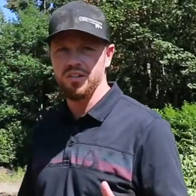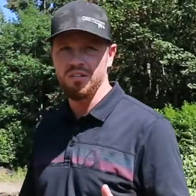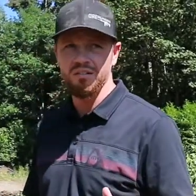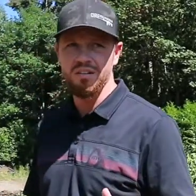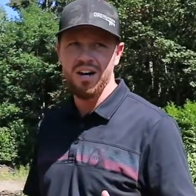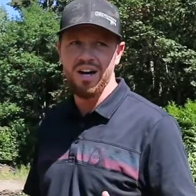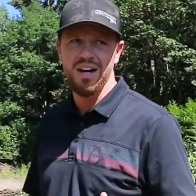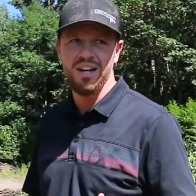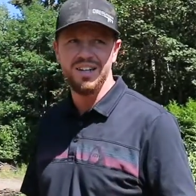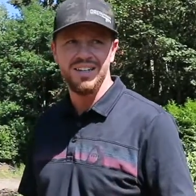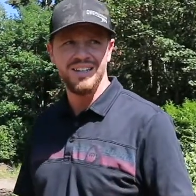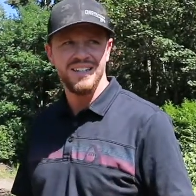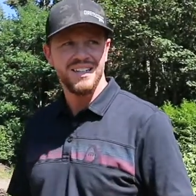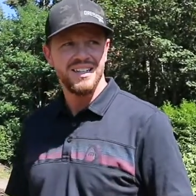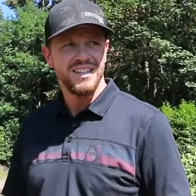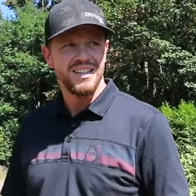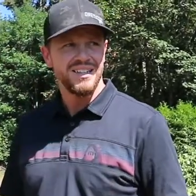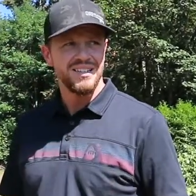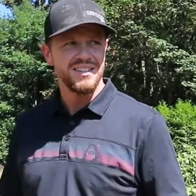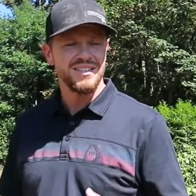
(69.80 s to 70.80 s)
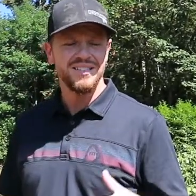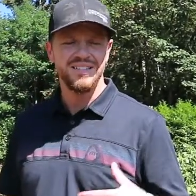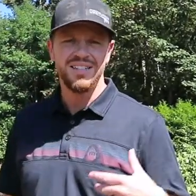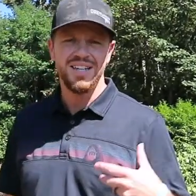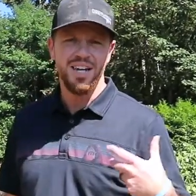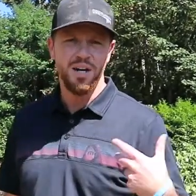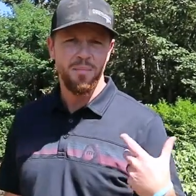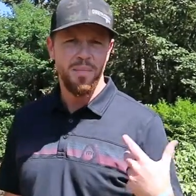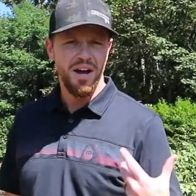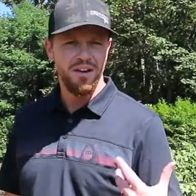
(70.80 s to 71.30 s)
the lot. This is
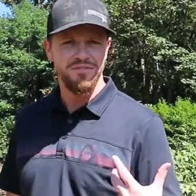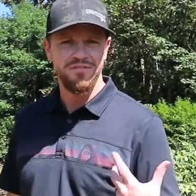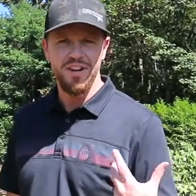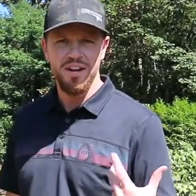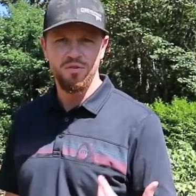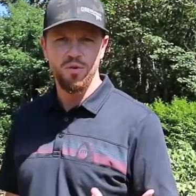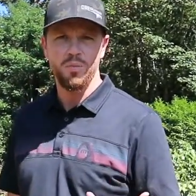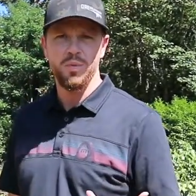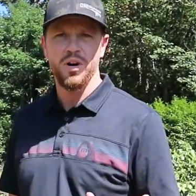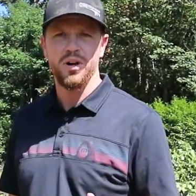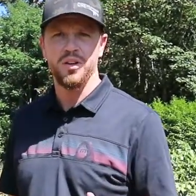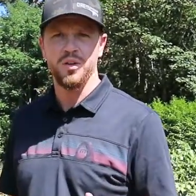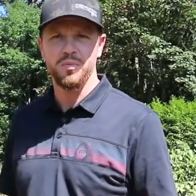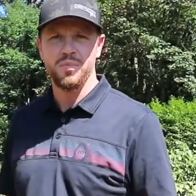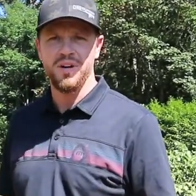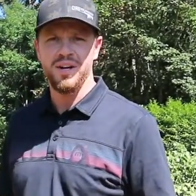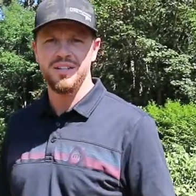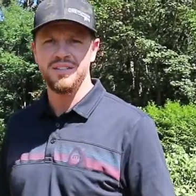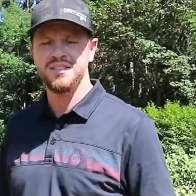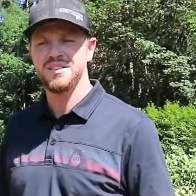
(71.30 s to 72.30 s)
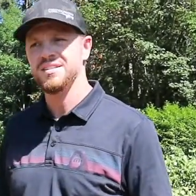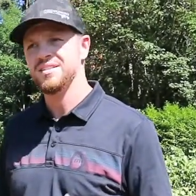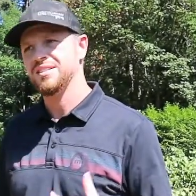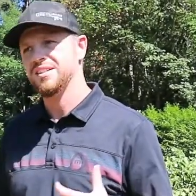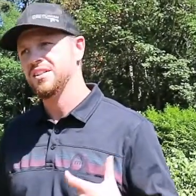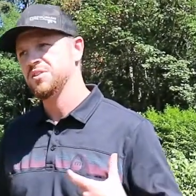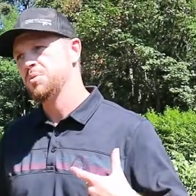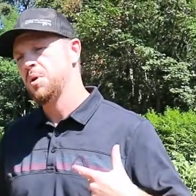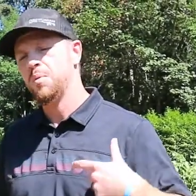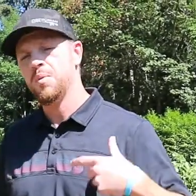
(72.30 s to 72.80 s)
kind of my favorite part of the process
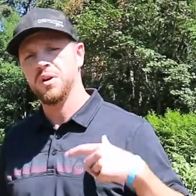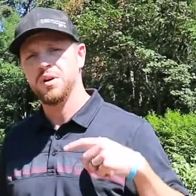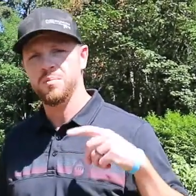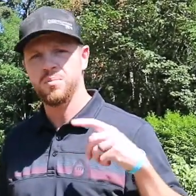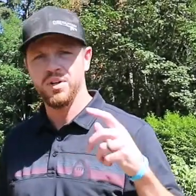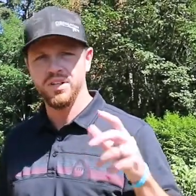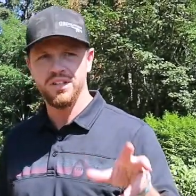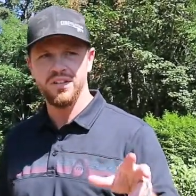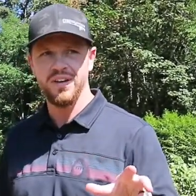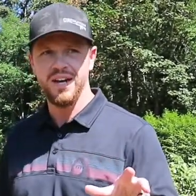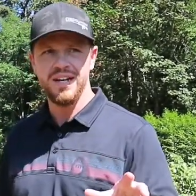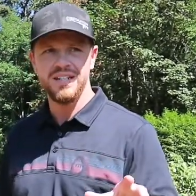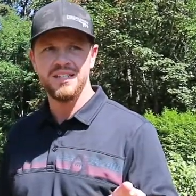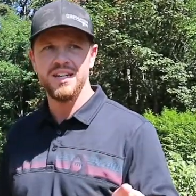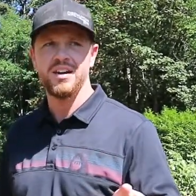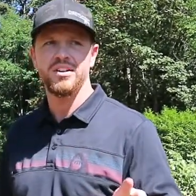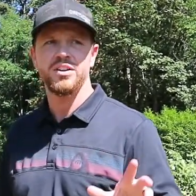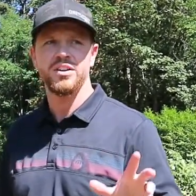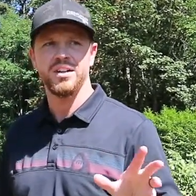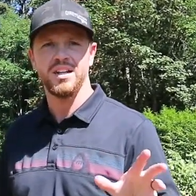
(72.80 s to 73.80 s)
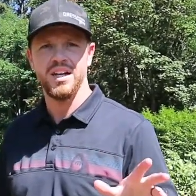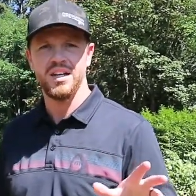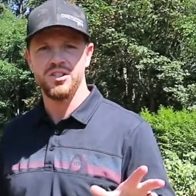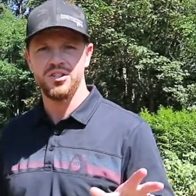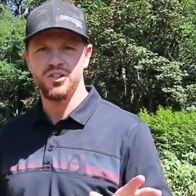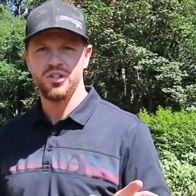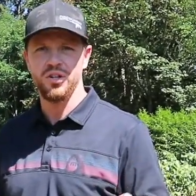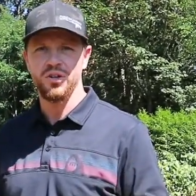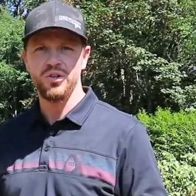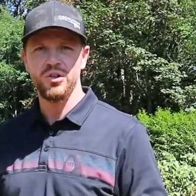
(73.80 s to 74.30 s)
and that's why I wanted to bring you guys out here and kind
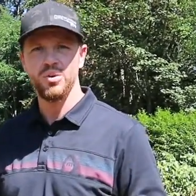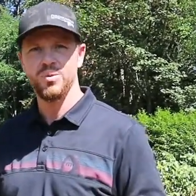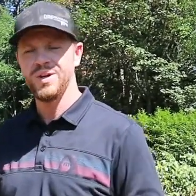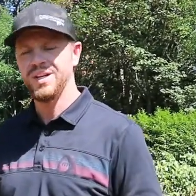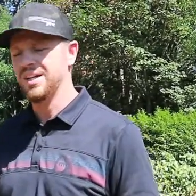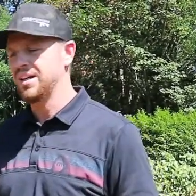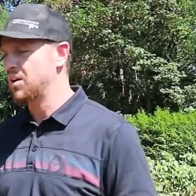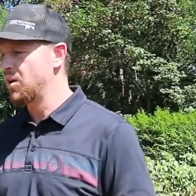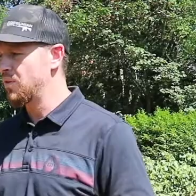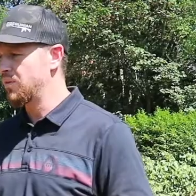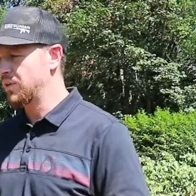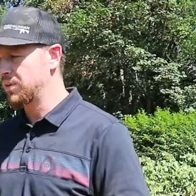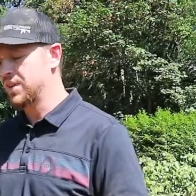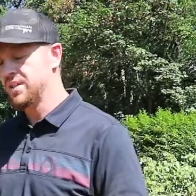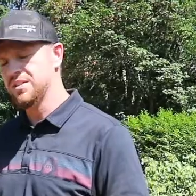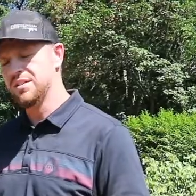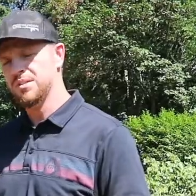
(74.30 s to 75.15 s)
of show you. We can overlay